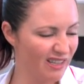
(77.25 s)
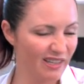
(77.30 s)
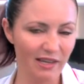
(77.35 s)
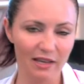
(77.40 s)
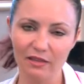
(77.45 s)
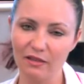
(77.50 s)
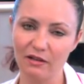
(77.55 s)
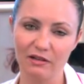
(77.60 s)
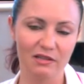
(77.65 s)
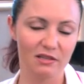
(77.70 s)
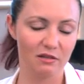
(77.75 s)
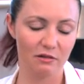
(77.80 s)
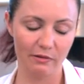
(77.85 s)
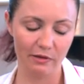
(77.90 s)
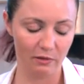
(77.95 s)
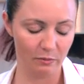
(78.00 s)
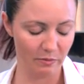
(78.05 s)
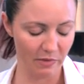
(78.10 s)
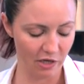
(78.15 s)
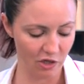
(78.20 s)
Again, there is no
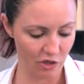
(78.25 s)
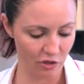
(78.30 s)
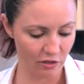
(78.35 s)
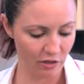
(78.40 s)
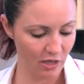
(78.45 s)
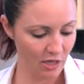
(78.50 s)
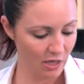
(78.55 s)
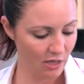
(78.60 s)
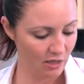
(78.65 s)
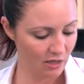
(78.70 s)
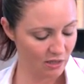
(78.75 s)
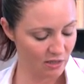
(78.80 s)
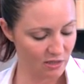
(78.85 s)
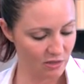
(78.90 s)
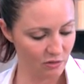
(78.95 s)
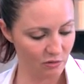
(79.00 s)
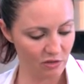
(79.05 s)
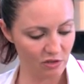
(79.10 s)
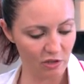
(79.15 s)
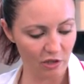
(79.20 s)
real measure
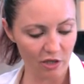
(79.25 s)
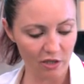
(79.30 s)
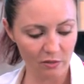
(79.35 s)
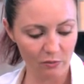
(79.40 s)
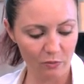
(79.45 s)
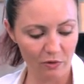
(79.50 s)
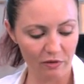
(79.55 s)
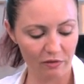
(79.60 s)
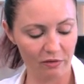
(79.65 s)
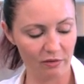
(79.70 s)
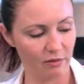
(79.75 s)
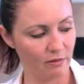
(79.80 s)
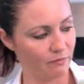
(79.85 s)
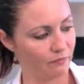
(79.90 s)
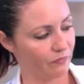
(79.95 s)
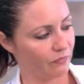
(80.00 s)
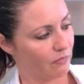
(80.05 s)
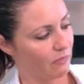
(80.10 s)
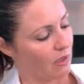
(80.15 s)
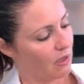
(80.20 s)
because you start with
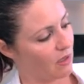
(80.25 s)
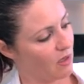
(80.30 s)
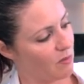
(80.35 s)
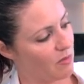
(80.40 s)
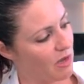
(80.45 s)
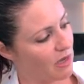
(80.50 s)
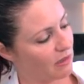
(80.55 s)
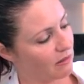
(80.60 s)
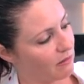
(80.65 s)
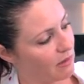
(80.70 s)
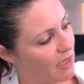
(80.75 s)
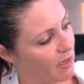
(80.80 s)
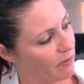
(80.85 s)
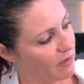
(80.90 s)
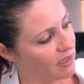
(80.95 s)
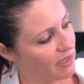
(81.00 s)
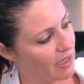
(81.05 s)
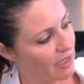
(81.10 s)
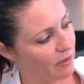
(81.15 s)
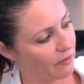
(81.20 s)
about, I
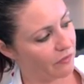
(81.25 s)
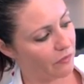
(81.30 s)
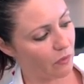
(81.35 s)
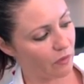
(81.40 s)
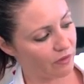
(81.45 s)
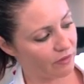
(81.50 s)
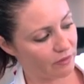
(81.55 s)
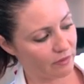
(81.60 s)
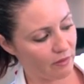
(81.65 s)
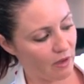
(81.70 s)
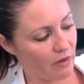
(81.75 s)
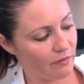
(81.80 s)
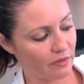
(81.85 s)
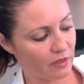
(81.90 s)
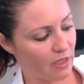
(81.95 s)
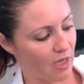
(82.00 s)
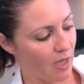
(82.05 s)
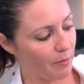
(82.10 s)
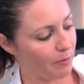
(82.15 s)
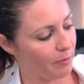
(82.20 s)
would say, 1/4
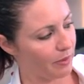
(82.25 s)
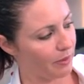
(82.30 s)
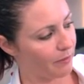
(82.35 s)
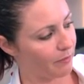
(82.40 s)
cup,